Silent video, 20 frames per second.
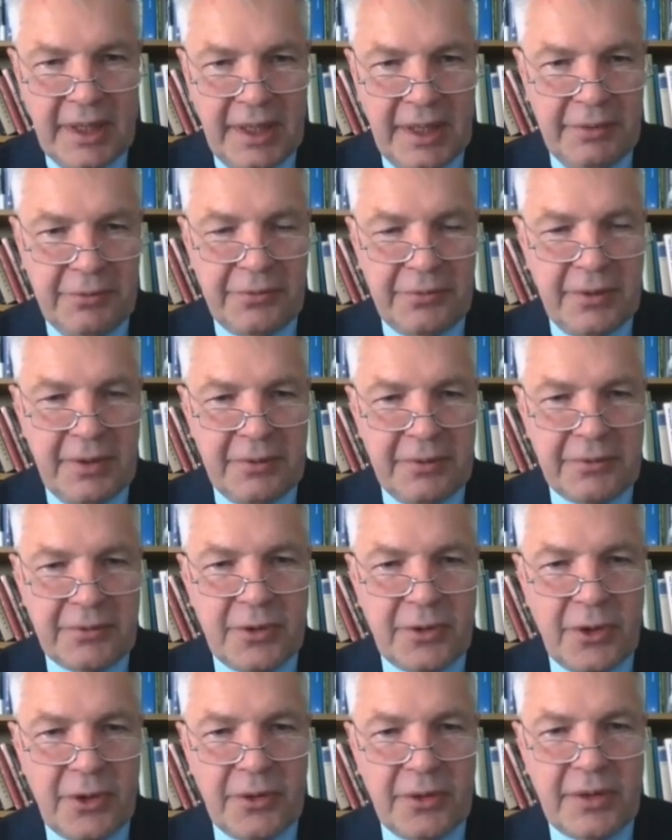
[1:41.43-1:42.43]
If
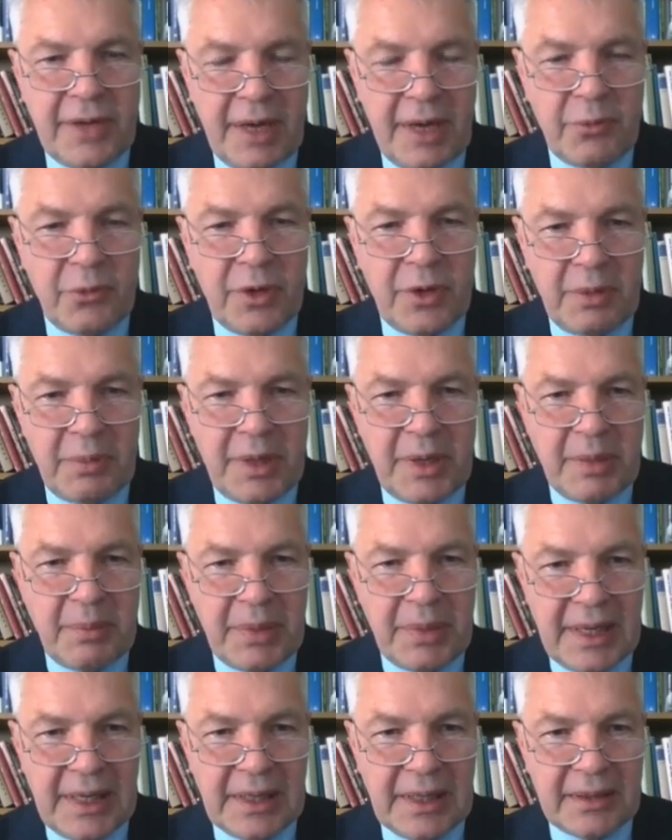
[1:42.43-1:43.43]
the dam will be
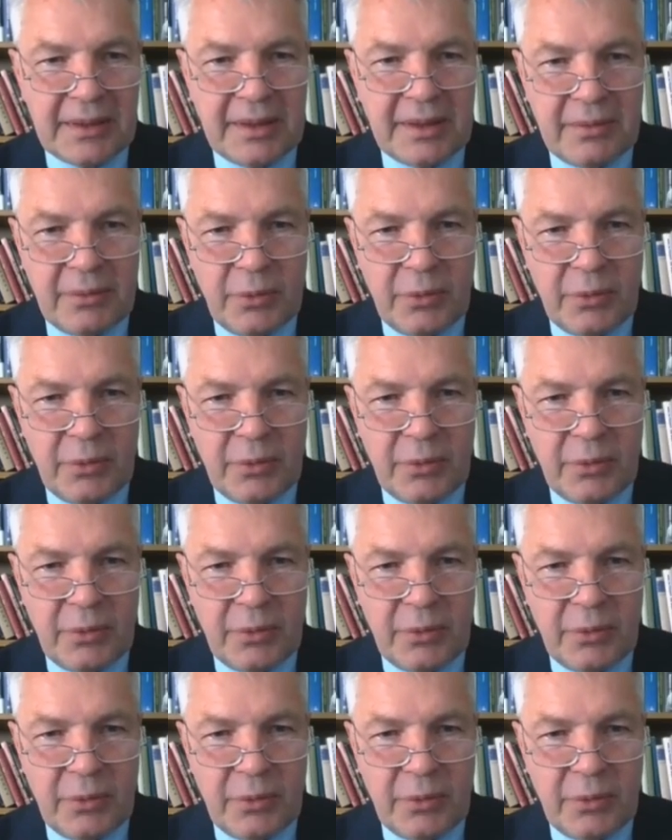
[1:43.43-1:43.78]
built,